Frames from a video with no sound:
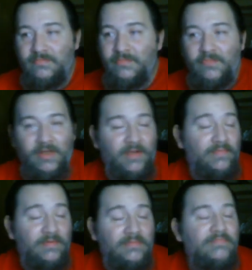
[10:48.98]

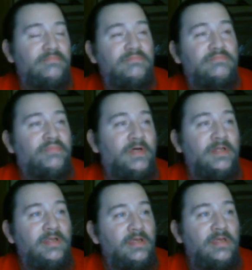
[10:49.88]
whatever, but
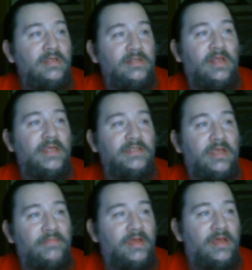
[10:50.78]
the last
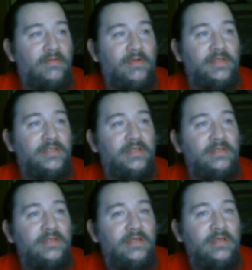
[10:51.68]
time I got
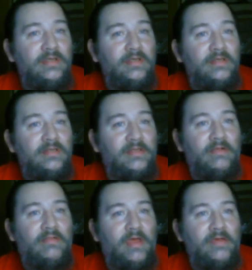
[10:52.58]
arrested,
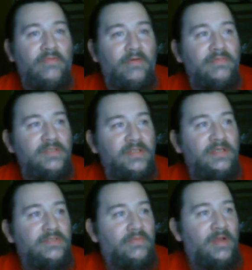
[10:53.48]
they're like, what was
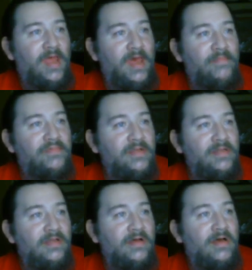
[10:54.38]
this? What
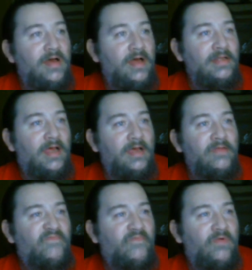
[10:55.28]
happened on
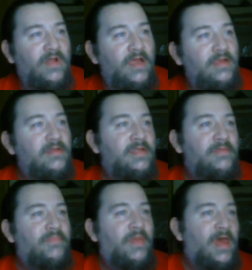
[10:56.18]

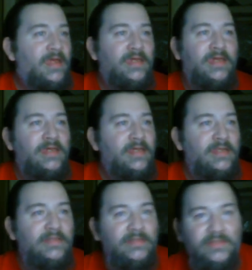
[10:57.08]
I-490 back
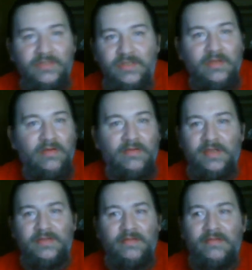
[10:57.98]
in, and
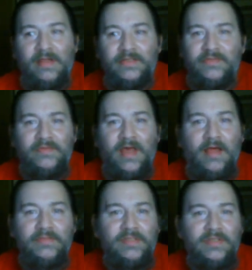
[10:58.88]
they're like
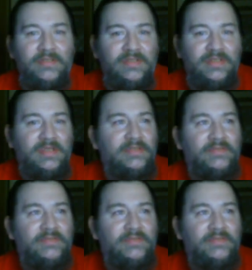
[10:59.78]
2006